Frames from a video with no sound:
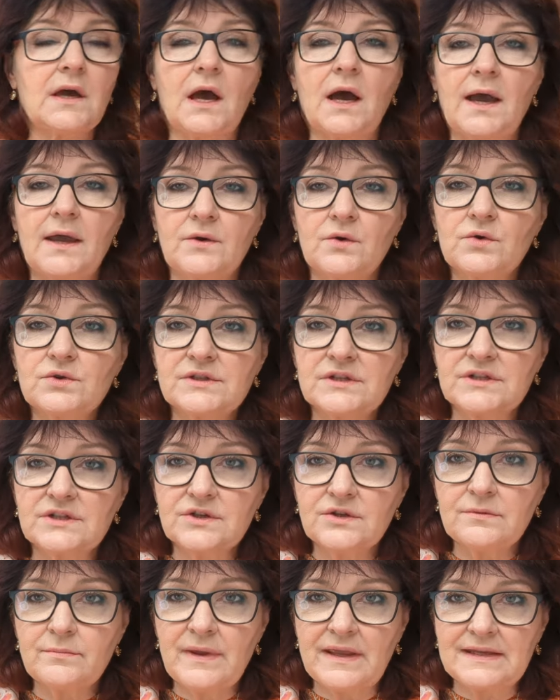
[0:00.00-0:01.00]
I ordered
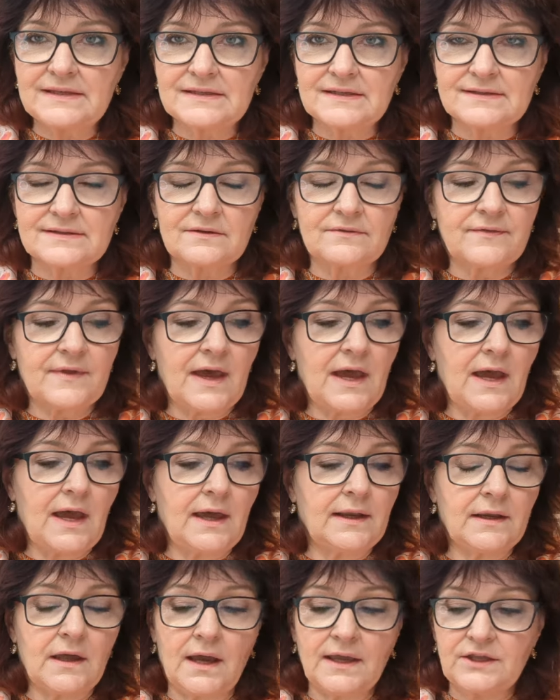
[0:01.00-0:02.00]
2 meters of that,
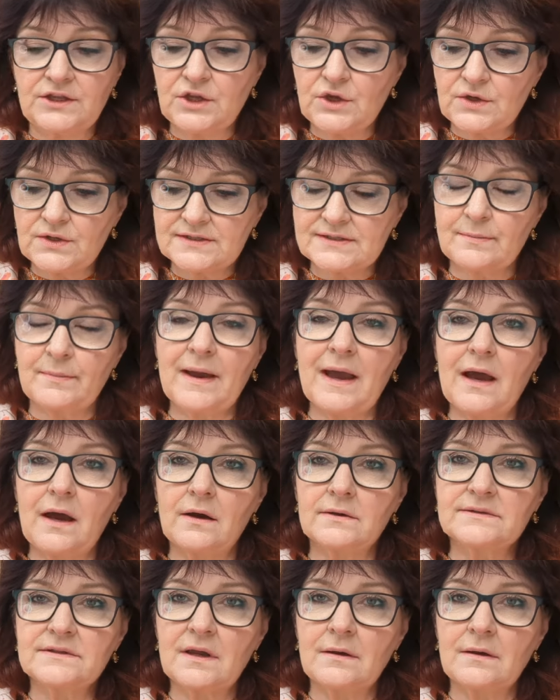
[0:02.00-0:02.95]
and I used about